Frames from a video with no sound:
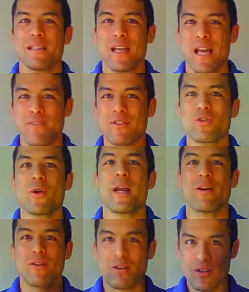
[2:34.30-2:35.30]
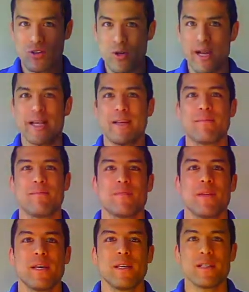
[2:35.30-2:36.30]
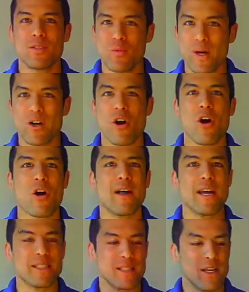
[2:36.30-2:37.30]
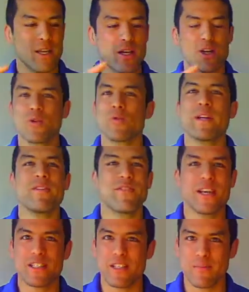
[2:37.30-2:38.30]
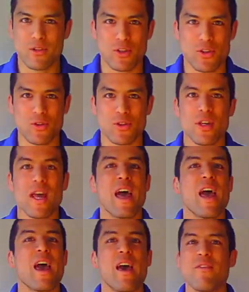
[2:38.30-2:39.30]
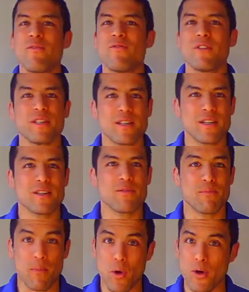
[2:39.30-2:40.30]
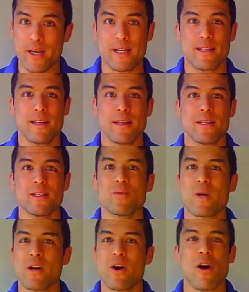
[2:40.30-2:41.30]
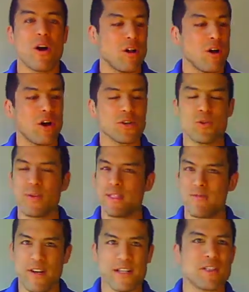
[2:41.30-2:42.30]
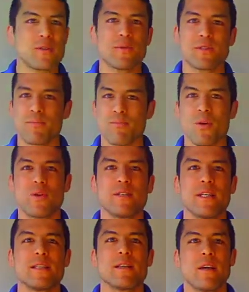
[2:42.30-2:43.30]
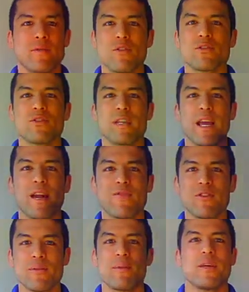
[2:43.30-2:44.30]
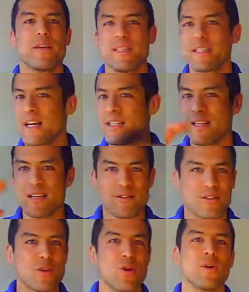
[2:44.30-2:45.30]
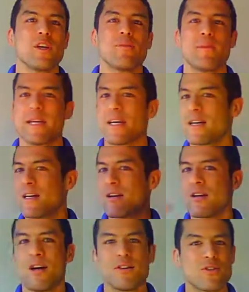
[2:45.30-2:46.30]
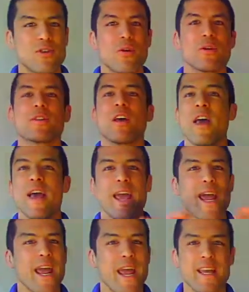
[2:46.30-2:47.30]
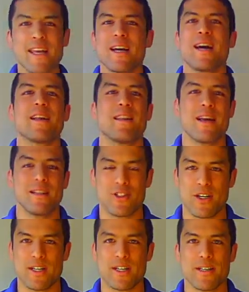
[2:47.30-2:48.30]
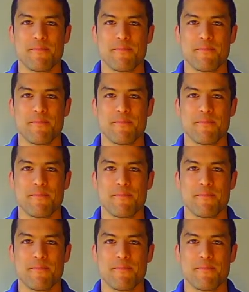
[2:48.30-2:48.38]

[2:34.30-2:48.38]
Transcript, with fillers: to have a trainer train him. This is why Carl has green vegetable juice every single morning. This is why Carl also eats vegetables and protein virtually every meal. He's cut out sodium, he cut out all sodas, any kind of that junk.